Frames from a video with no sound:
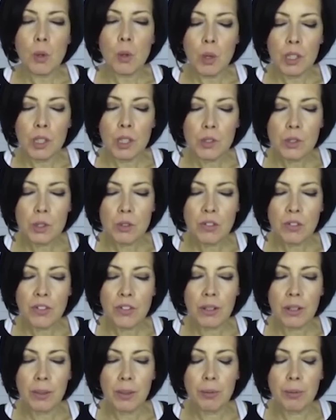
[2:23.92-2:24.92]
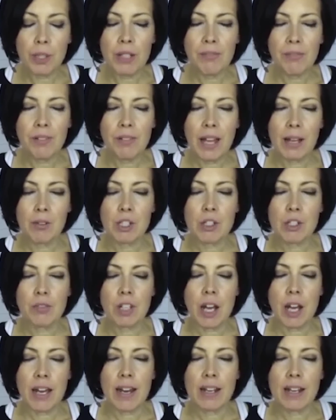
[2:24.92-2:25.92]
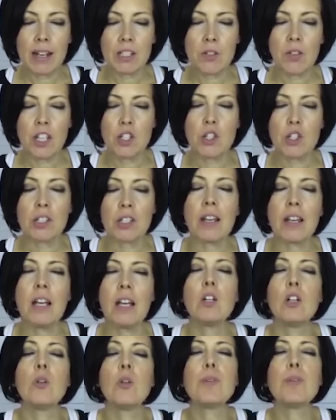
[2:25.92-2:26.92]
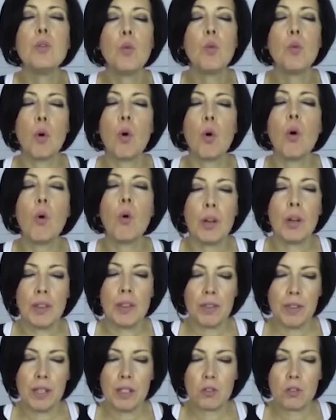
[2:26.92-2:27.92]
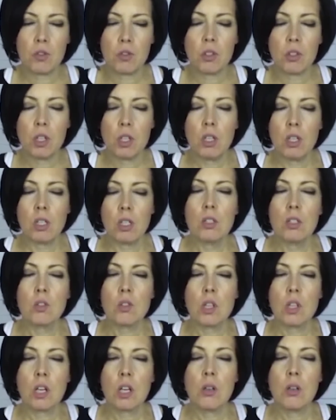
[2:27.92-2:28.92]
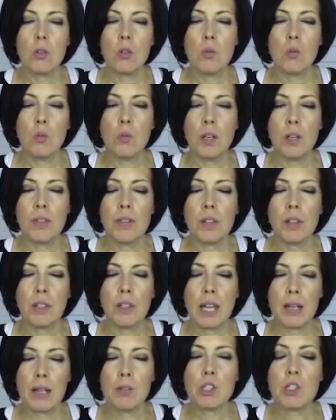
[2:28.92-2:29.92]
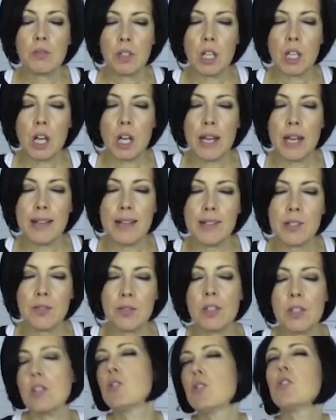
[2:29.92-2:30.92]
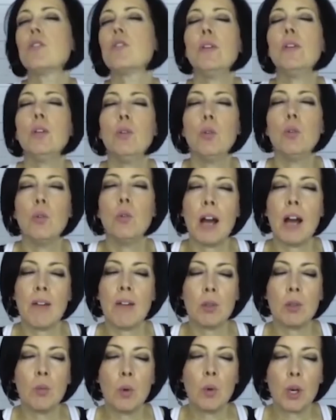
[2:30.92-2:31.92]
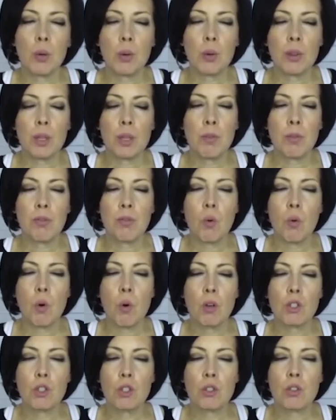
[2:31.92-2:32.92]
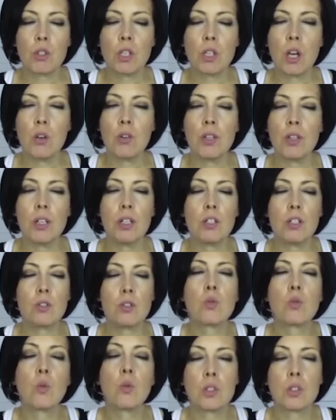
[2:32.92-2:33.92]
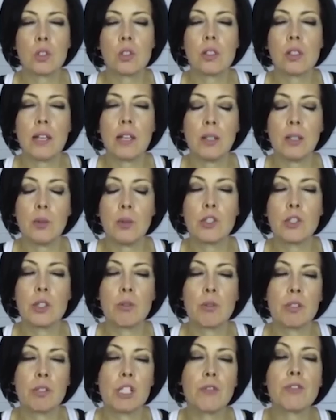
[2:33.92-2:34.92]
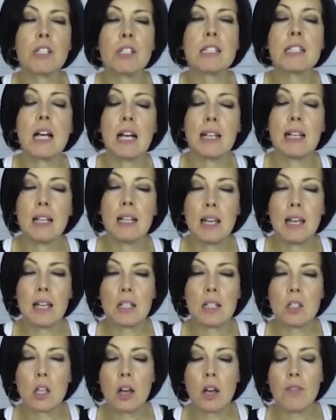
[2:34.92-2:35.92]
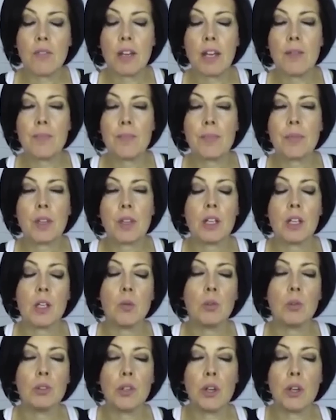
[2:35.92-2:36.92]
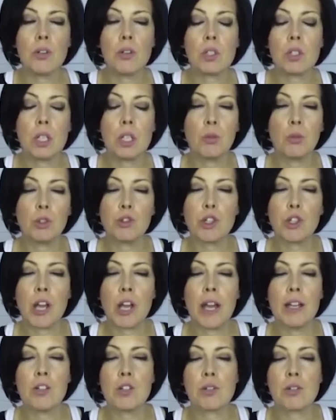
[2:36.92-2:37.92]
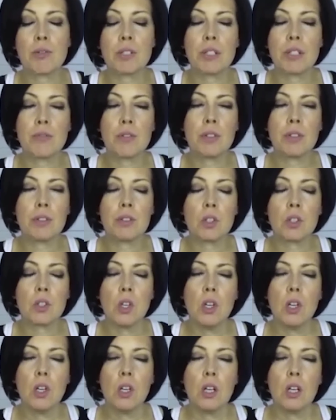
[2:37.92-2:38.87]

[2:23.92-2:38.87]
we want to do a very brief language of light activation to help you all with this. So with the language of light, for those of you who haven't worked with it before, just know that it is Source's language. There are different dialects of it, and you will notice that it will change. There are different